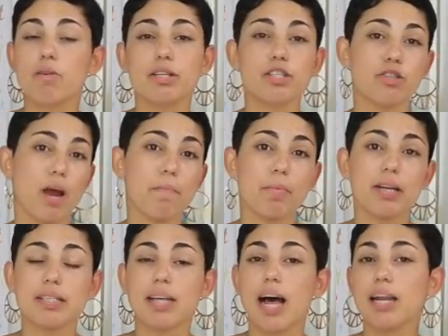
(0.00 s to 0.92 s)
or a stripe
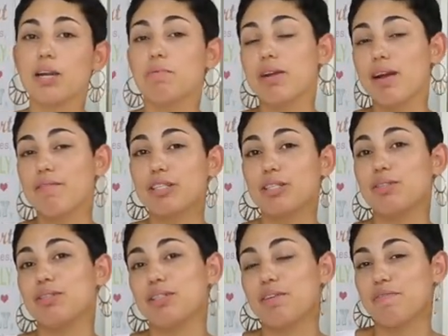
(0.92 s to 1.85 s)
and a solid, whatever
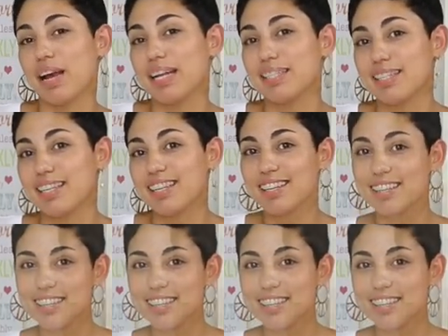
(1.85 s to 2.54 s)
suits your fancy.